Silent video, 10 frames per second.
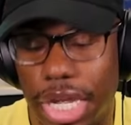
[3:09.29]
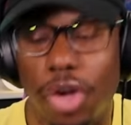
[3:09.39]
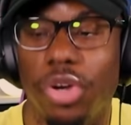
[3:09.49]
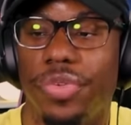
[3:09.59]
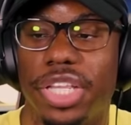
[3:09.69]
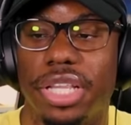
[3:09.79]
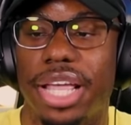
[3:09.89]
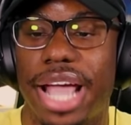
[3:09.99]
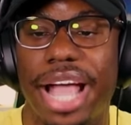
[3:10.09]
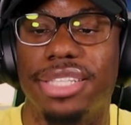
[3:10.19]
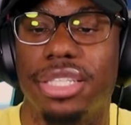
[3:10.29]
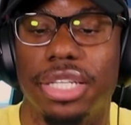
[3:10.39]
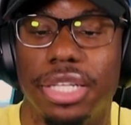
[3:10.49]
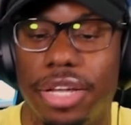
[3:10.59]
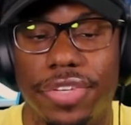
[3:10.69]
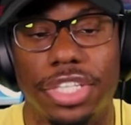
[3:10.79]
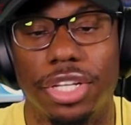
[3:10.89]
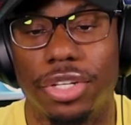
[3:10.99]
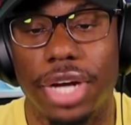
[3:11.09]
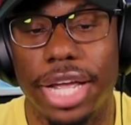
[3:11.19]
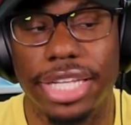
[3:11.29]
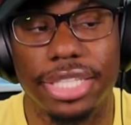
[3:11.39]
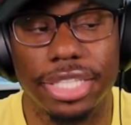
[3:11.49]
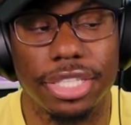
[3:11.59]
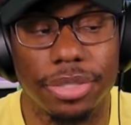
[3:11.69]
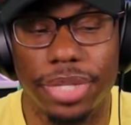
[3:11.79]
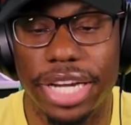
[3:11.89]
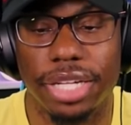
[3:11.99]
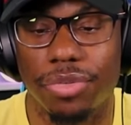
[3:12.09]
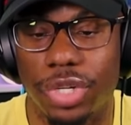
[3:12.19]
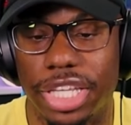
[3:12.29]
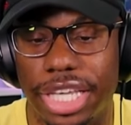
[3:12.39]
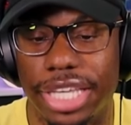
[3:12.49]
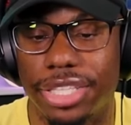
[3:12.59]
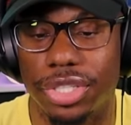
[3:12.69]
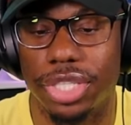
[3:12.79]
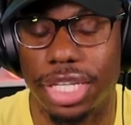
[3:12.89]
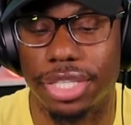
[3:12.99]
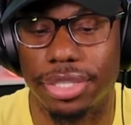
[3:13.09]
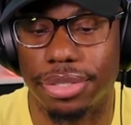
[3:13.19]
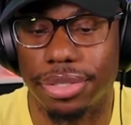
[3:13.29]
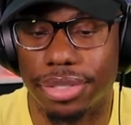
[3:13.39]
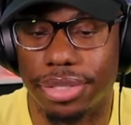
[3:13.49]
I don't even think they actually love each other. I ain't seen them. They didn't really kiss or nothing.